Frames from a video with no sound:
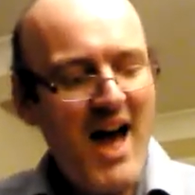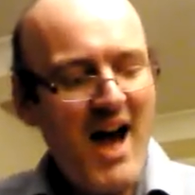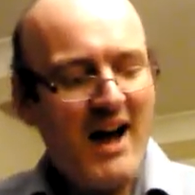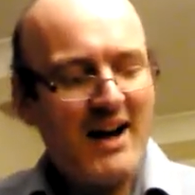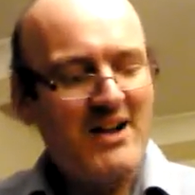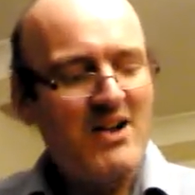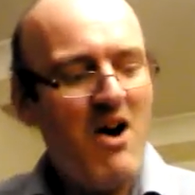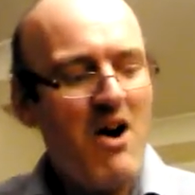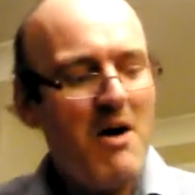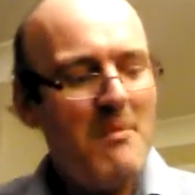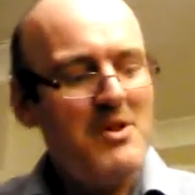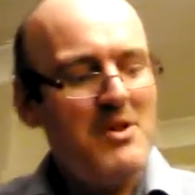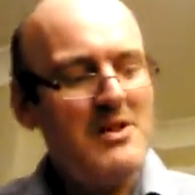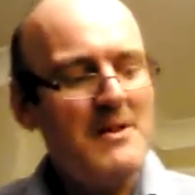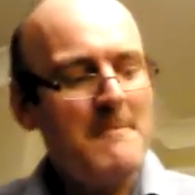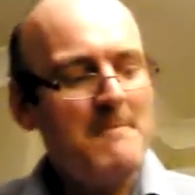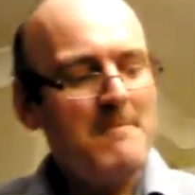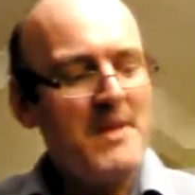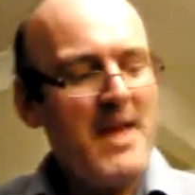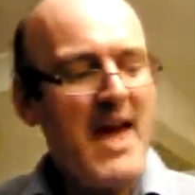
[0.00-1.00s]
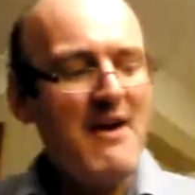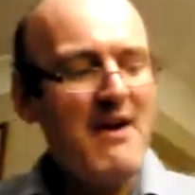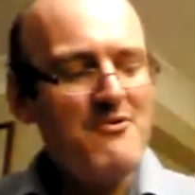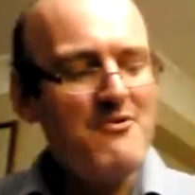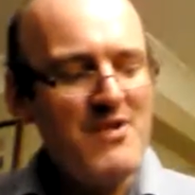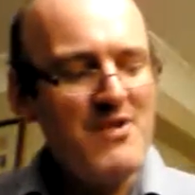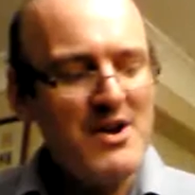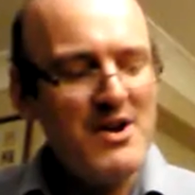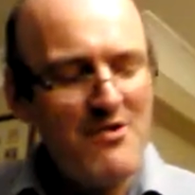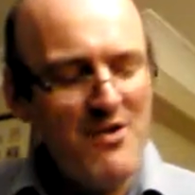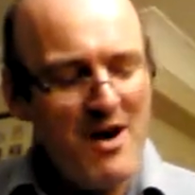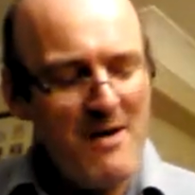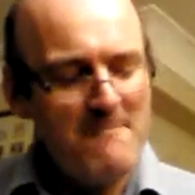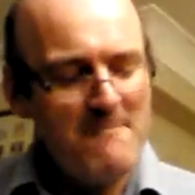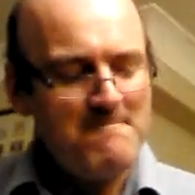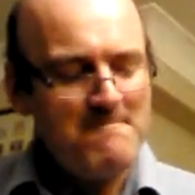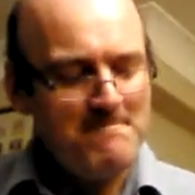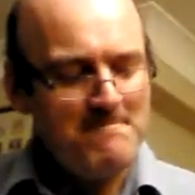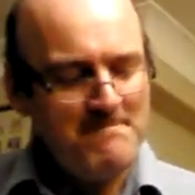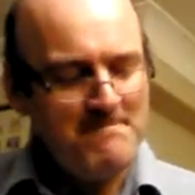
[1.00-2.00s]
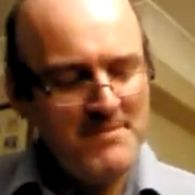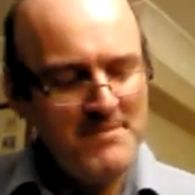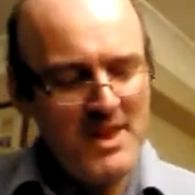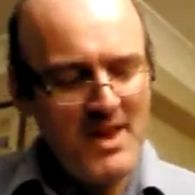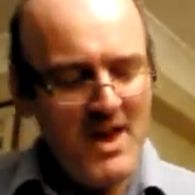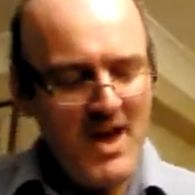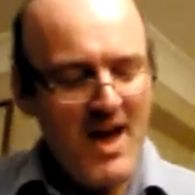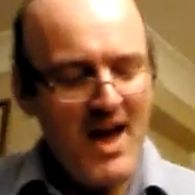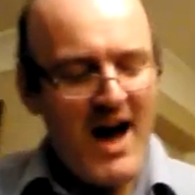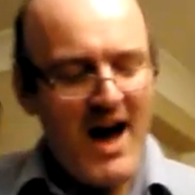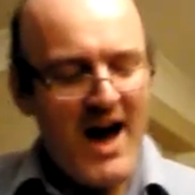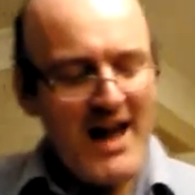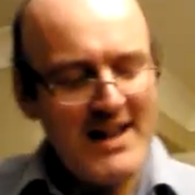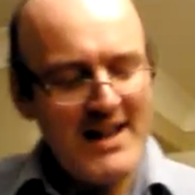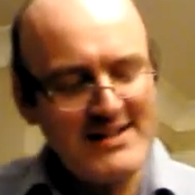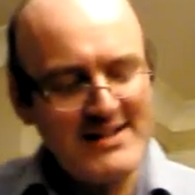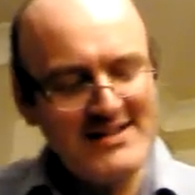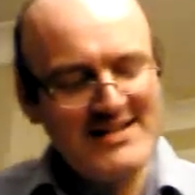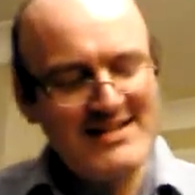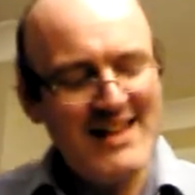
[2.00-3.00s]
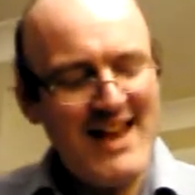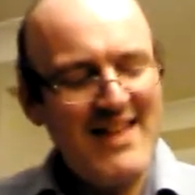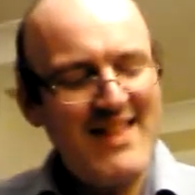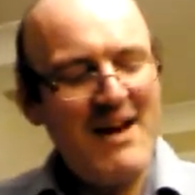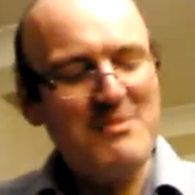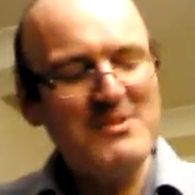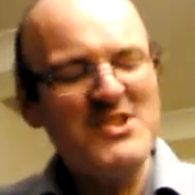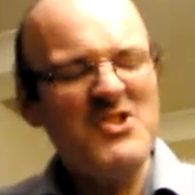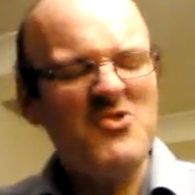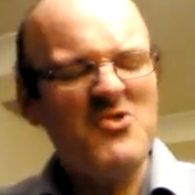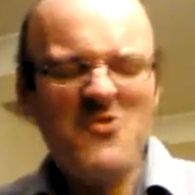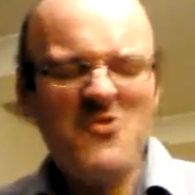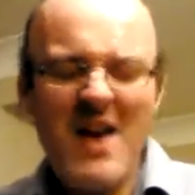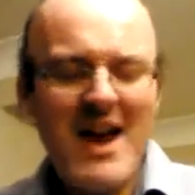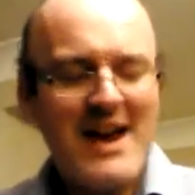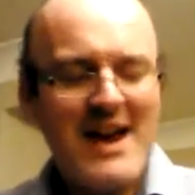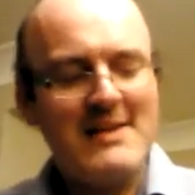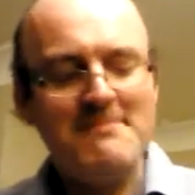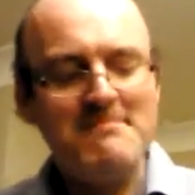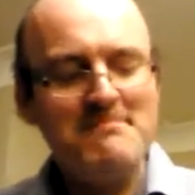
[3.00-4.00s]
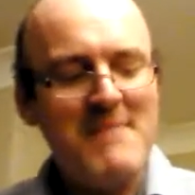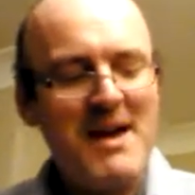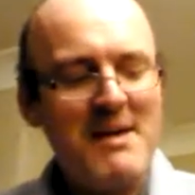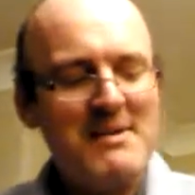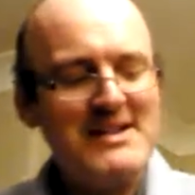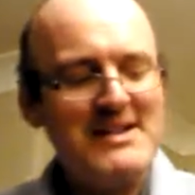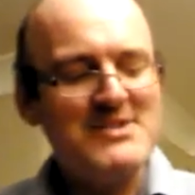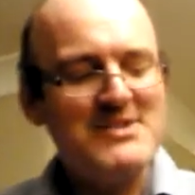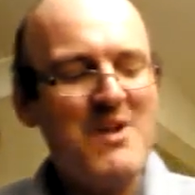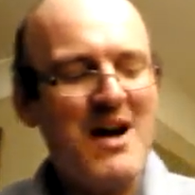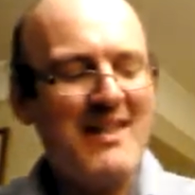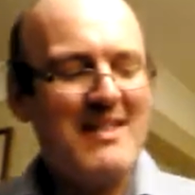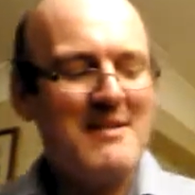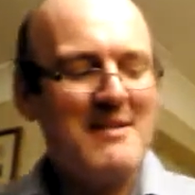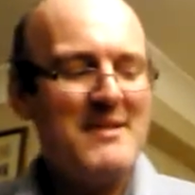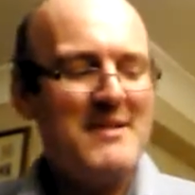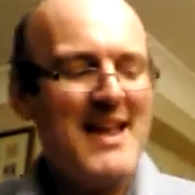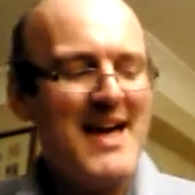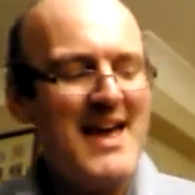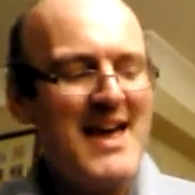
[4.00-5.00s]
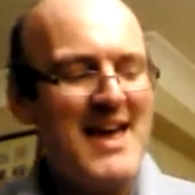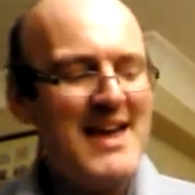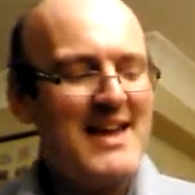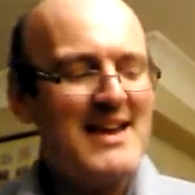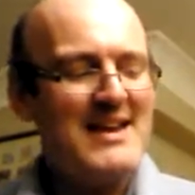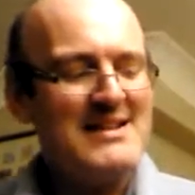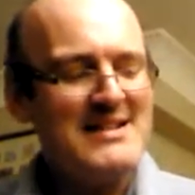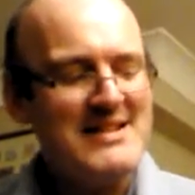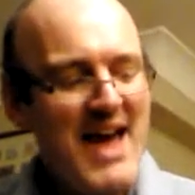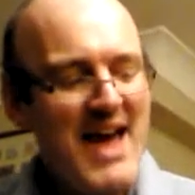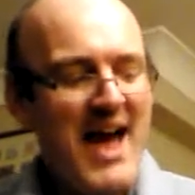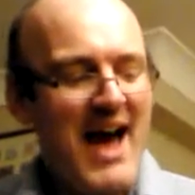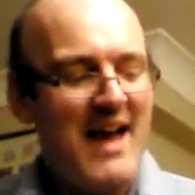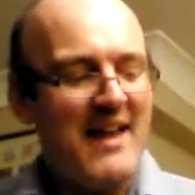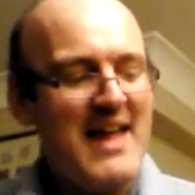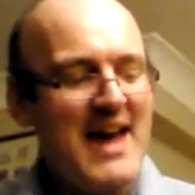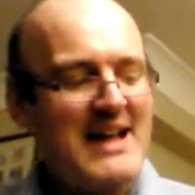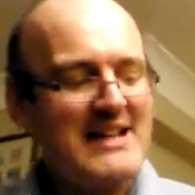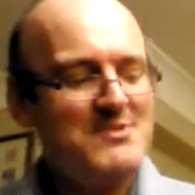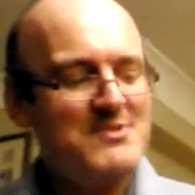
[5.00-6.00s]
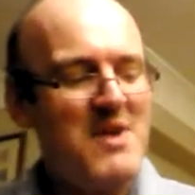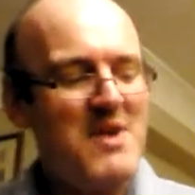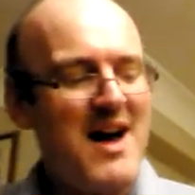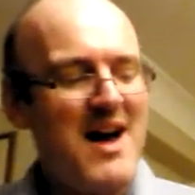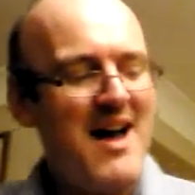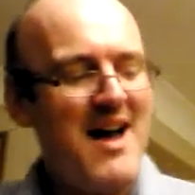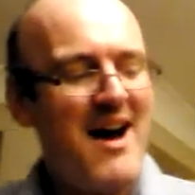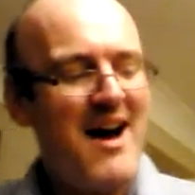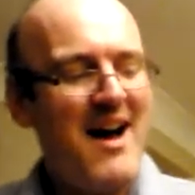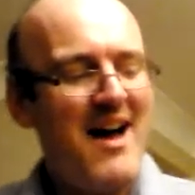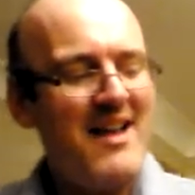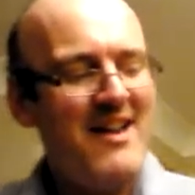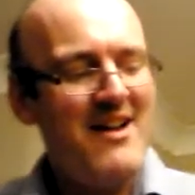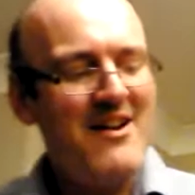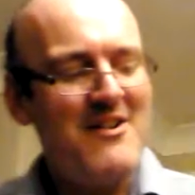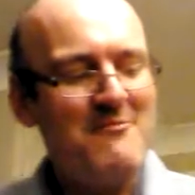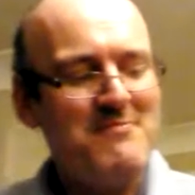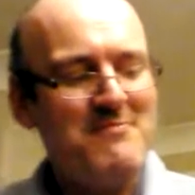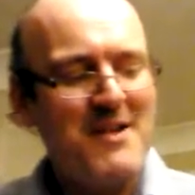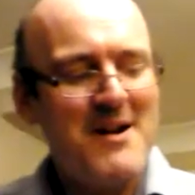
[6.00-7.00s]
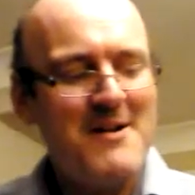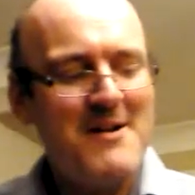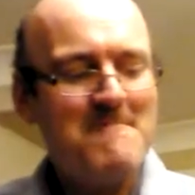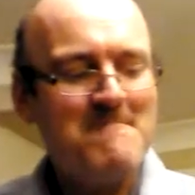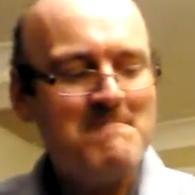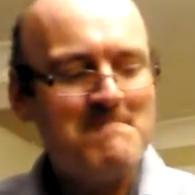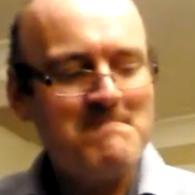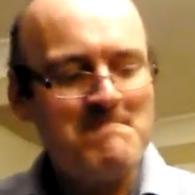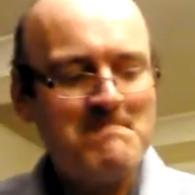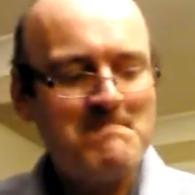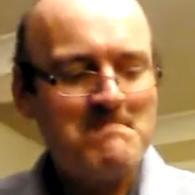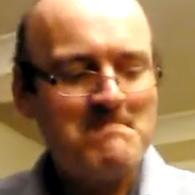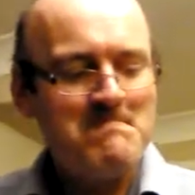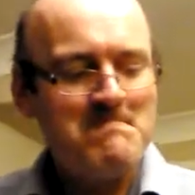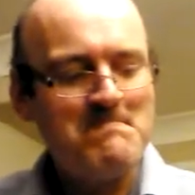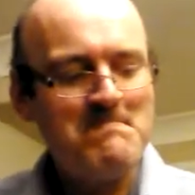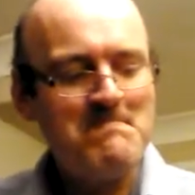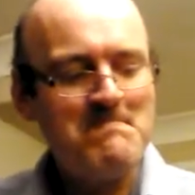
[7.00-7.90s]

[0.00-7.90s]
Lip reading: I'd gobble every crumb. And I'd say that was great and maybe swallow the plate. And that's why I love Plum.